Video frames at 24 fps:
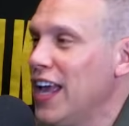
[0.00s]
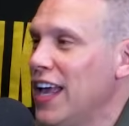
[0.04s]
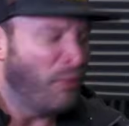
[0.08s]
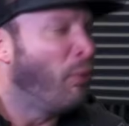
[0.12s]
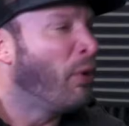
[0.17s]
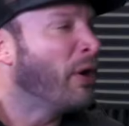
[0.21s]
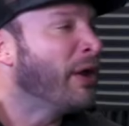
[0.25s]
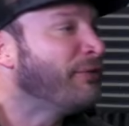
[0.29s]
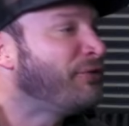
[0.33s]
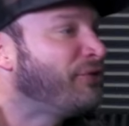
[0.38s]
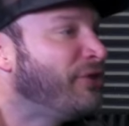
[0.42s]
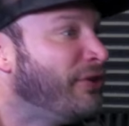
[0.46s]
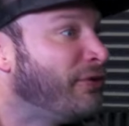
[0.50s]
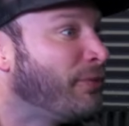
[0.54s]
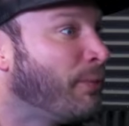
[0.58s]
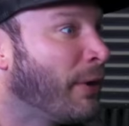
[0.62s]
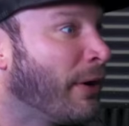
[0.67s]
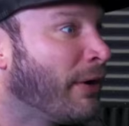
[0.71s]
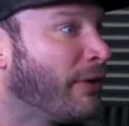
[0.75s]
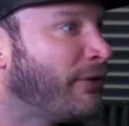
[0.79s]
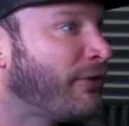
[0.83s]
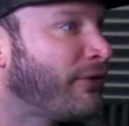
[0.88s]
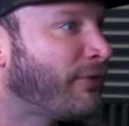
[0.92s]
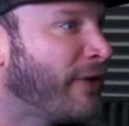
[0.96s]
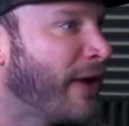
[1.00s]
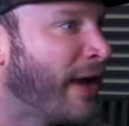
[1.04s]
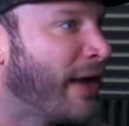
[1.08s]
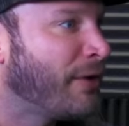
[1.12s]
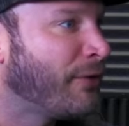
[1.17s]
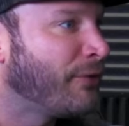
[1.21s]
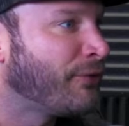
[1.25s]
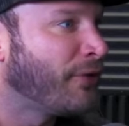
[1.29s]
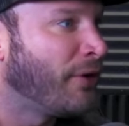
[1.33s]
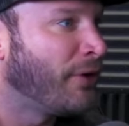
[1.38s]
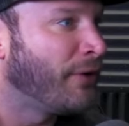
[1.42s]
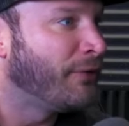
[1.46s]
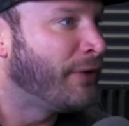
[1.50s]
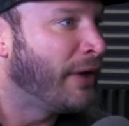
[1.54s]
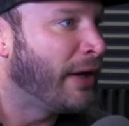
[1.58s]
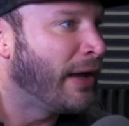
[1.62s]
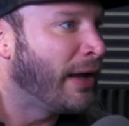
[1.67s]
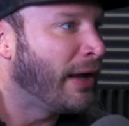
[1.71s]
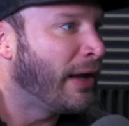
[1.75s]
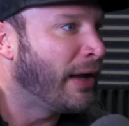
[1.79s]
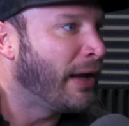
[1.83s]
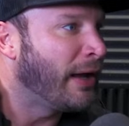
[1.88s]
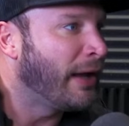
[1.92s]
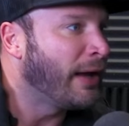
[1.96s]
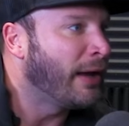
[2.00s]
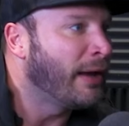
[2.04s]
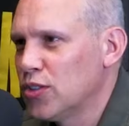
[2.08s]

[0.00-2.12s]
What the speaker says: What if she's wearing sandals all day